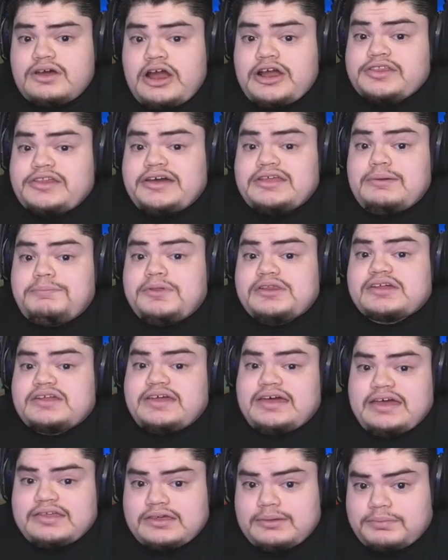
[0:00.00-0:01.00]
Our lineup is going
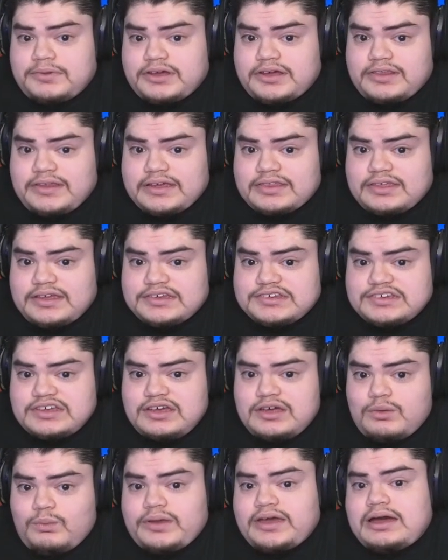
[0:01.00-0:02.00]
to end up looking like this.
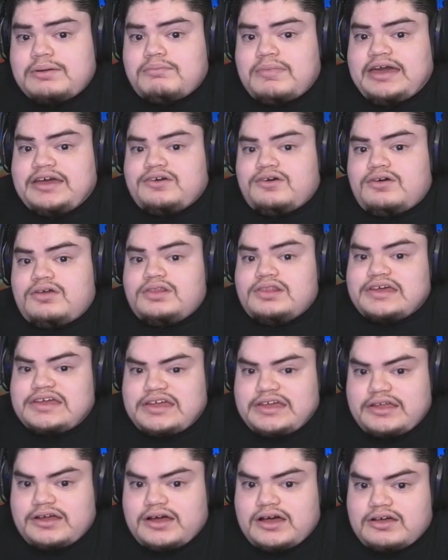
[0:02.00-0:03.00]
We got Michael leading
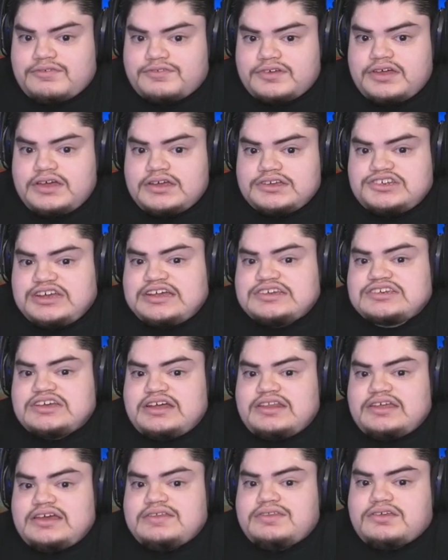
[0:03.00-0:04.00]
it off, Chase
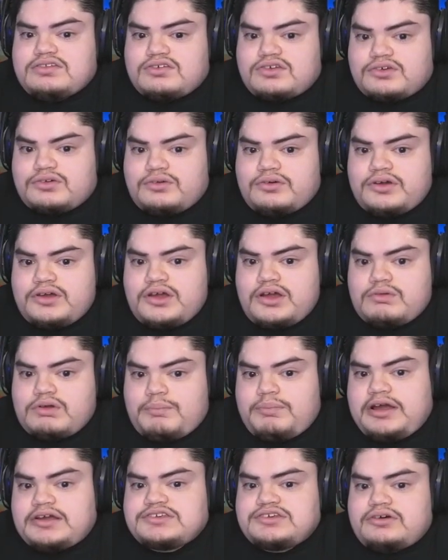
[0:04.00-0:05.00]
Utley in the two,
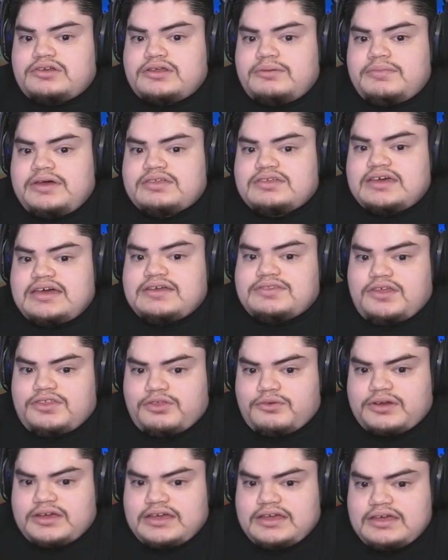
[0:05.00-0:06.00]
Roberto Clemente in the
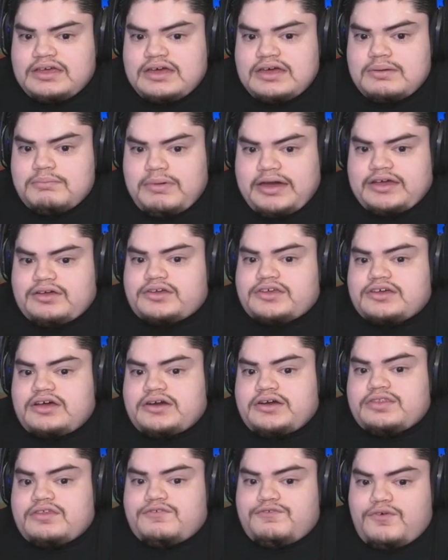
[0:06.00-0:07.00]
three, Michael Young
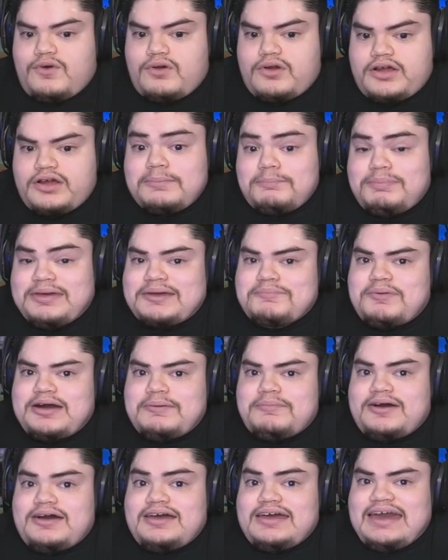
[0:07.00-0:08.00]
in the four, Big
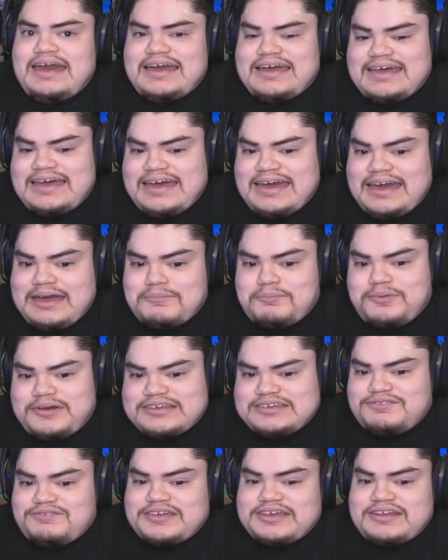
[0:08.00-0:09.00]
Bubba, aka
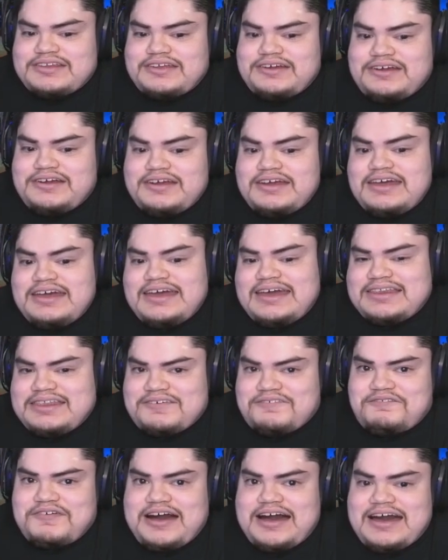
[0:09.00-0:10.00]
Prince Fielder, in the
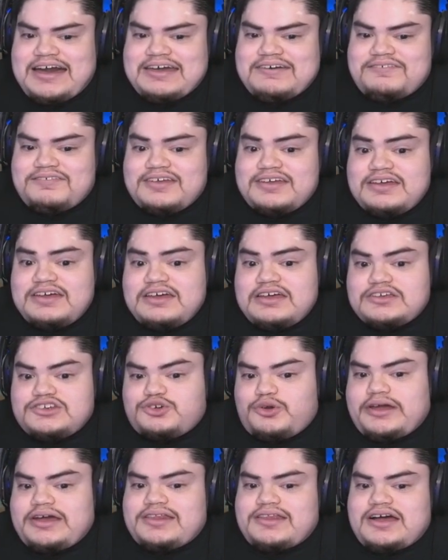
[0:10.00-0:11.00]
five,
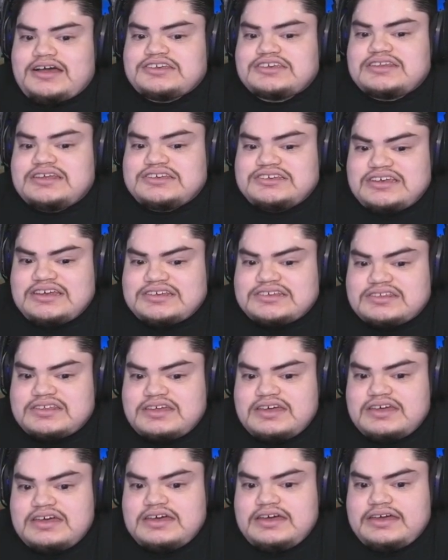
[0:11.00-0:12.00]
Troy Glaus in the sixth,
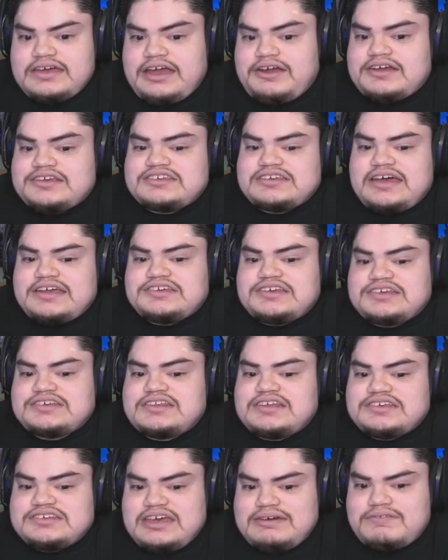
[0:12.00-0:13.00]
Gary Sanchez in
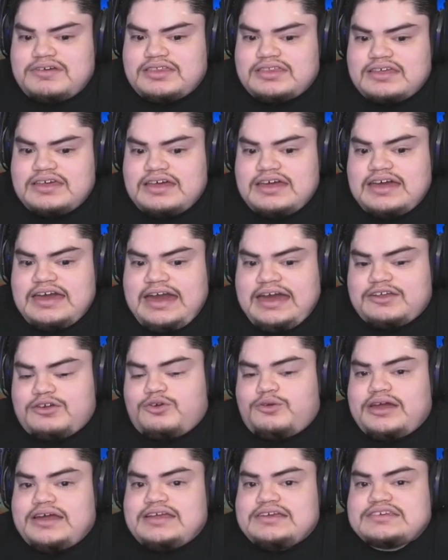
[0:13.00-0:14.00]
the seventh, and
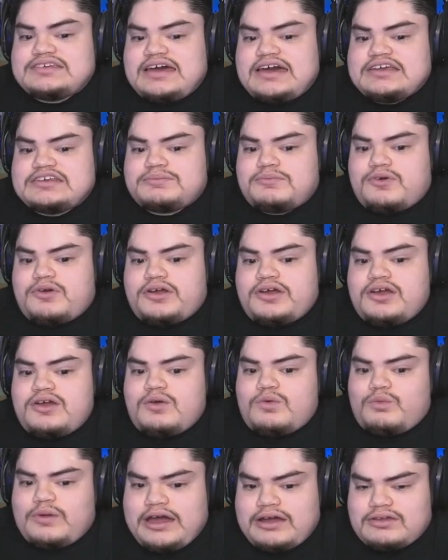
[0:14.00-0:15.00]
Grady Sizemore
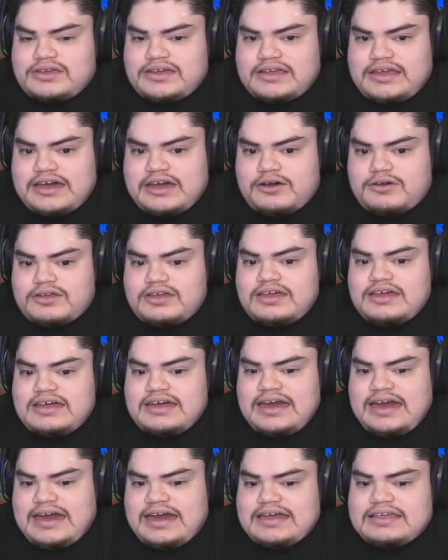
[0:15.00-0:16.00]
rounding it out
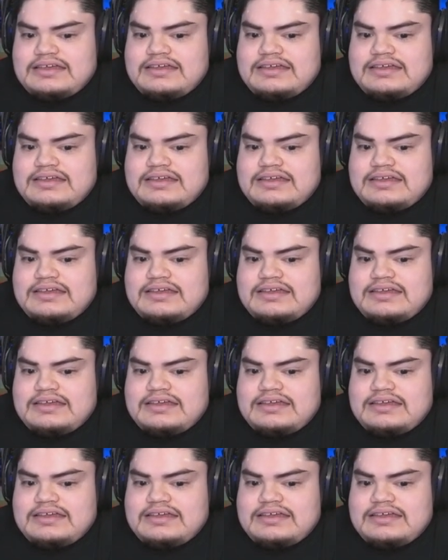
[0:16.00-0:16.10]
at